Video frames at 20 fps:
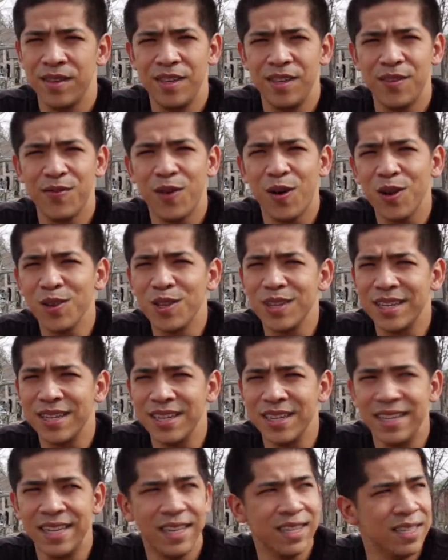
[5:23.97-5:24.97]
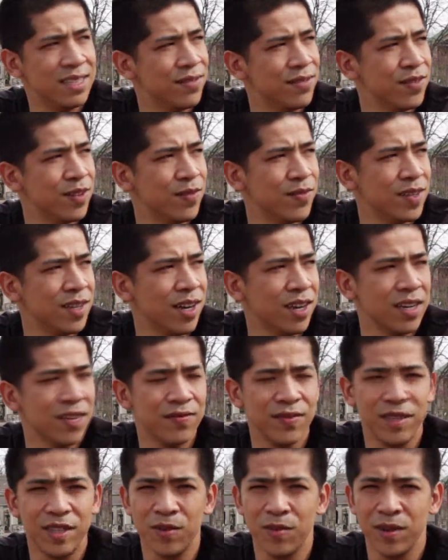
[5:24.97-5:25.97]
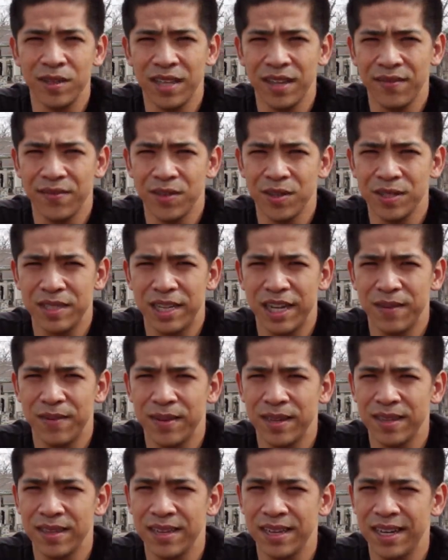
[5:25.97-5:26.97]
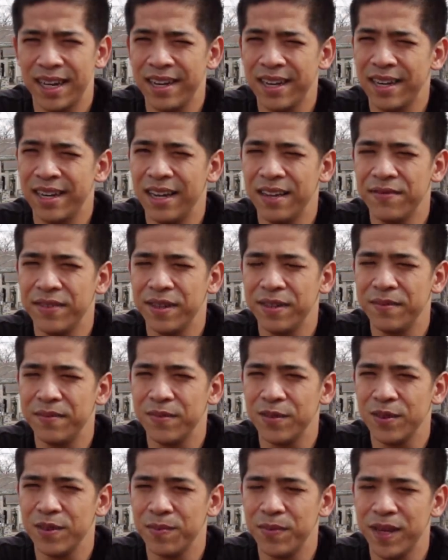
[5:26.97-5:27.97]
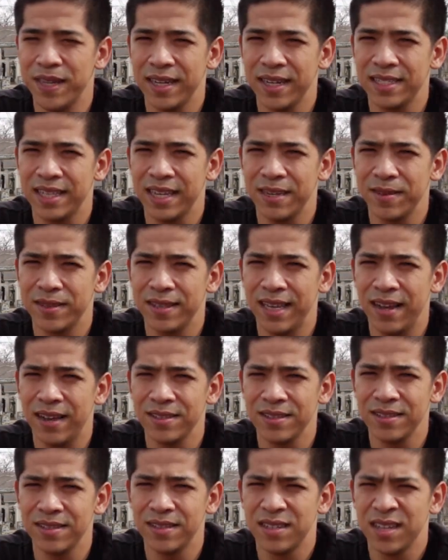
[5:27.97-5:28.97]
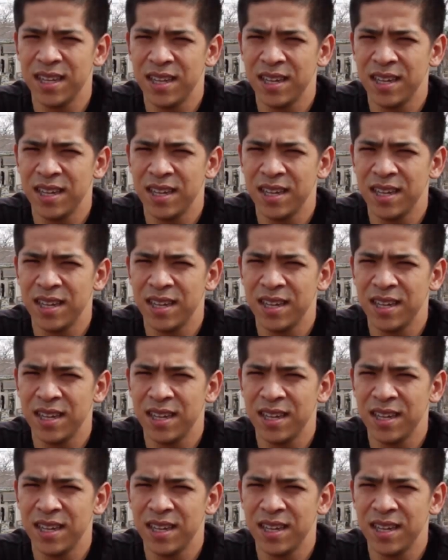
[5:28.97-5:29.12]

If you are looking to get into film photography and you want that first camera, the Nikon FM or the Pentax K1000,